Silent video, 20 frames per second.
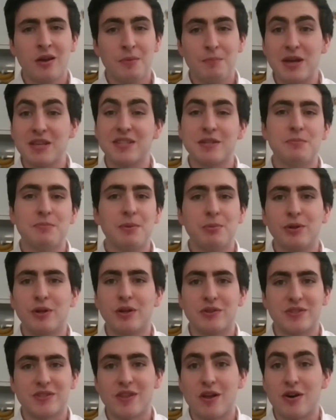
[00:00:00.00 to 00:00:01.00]
Basically, people are
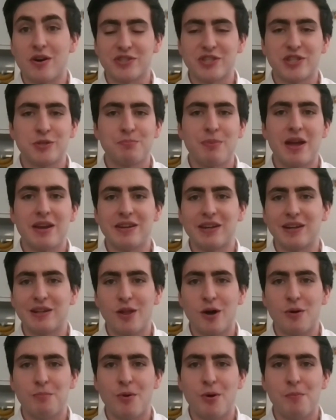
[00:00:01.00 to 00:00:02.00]
going to start spending a
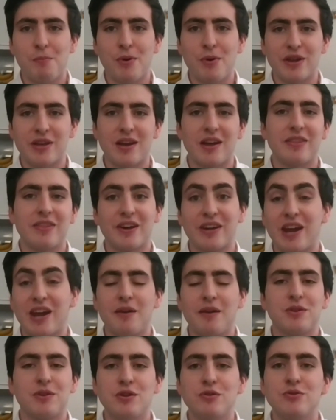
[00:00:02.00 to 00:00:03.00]
lot more money and they're going to
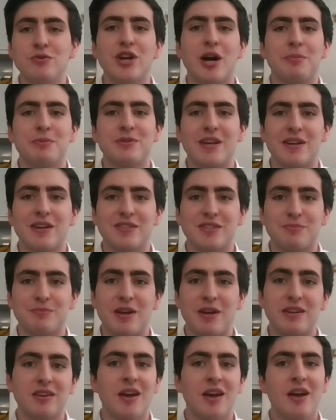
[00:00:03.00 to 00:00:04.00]
have a huge appetite to
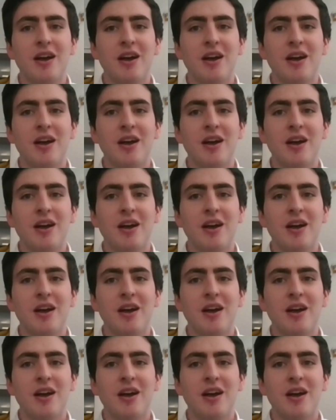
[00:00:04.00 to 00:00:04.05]
spend.